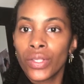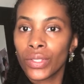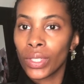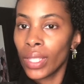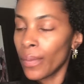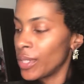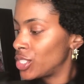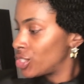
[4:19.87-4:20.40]
So
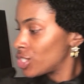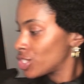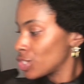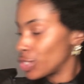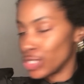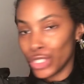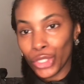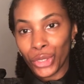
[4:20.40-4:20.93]
let me
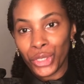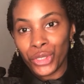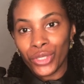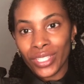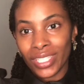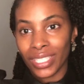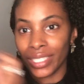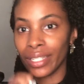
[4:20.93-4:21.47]
just show you the
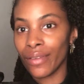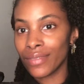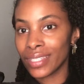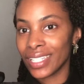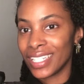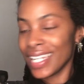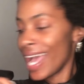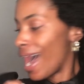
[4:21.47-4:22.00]
sleeves
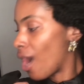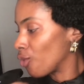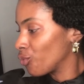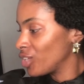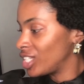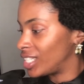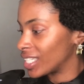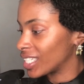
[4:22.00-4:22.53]
and how
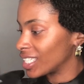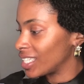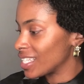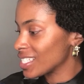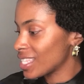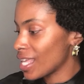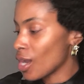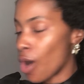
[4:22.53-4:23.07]

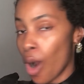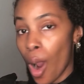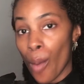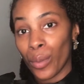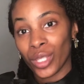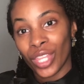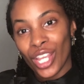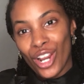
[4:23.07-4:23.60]
ridiculous they are,
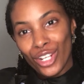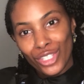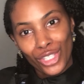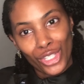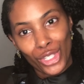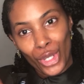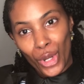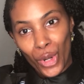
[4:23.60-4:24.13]
but they are
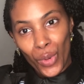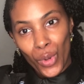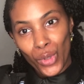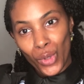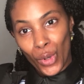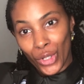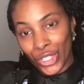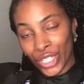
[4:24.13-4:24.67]
so
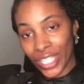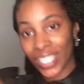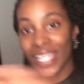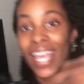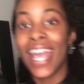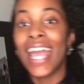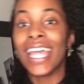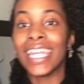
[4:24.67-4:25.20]
gorgeous.
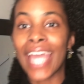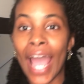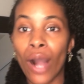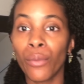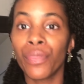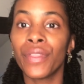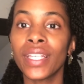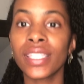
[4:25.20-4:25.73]

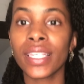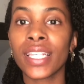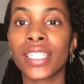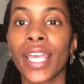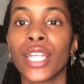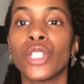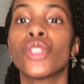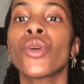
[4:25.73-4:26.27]
Now, this is
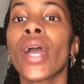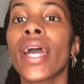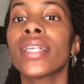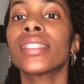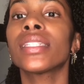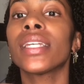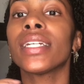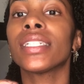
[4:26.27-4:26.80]
a
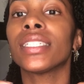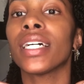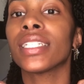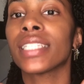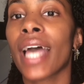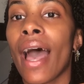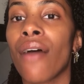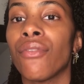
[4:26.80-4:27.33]
dress. It
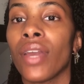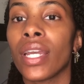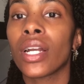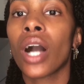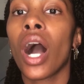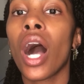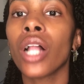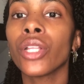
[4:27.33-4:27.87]
does have a
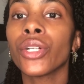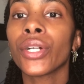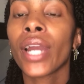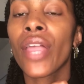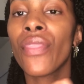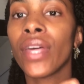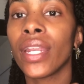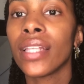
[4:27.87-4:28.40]
collar,
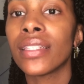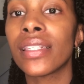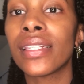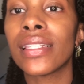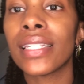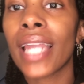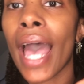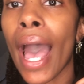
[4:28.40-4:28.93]
and then it
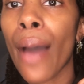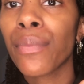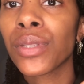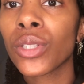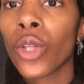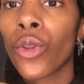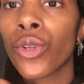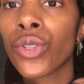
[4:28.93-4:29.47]
snaps.
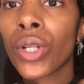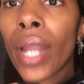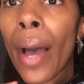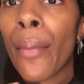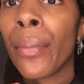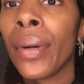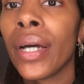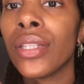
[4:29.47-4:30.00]
So those are
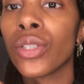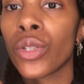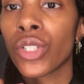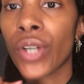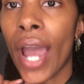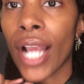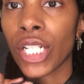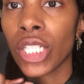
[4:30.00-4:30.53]
not buttons, those
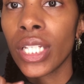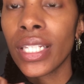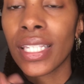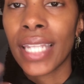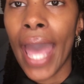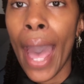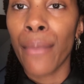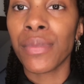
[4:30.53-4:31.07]
are actually
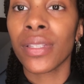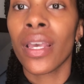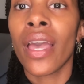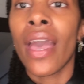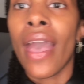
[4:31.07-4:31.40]
snaps.